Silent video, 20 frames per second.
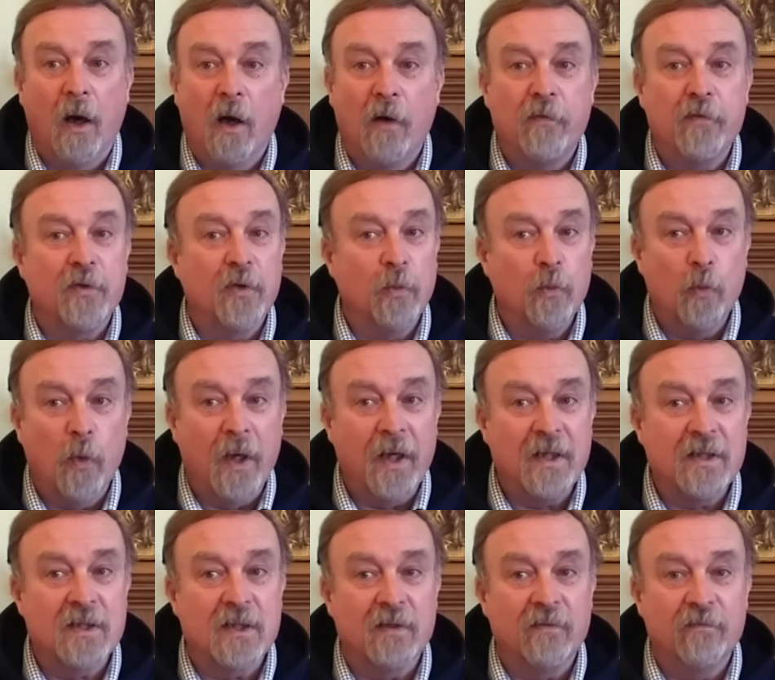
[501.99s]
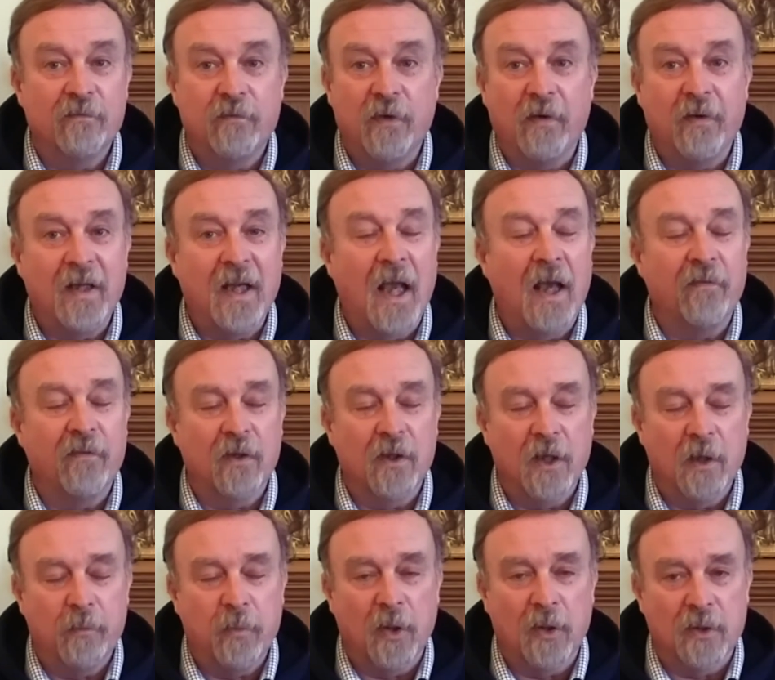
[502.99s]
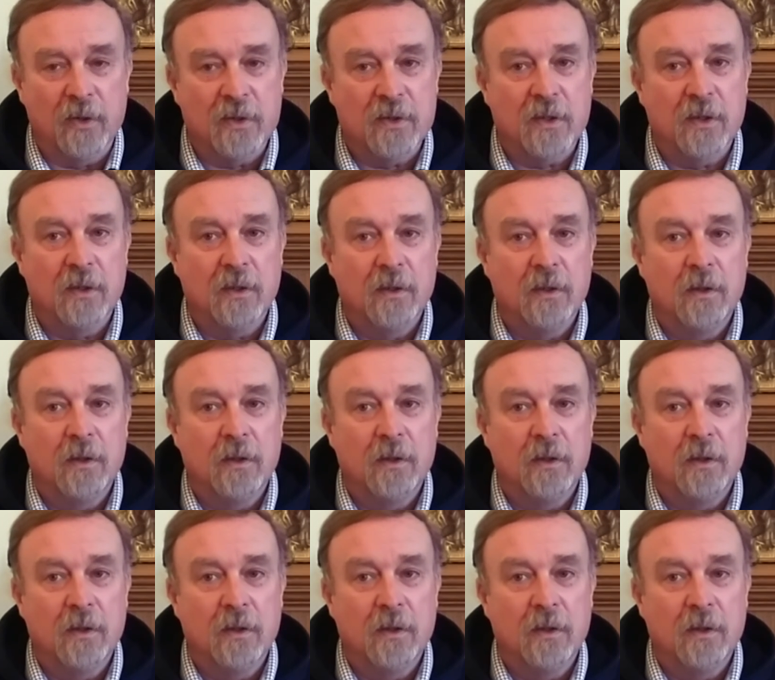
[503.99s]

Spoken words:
often weighs very heavily upon us,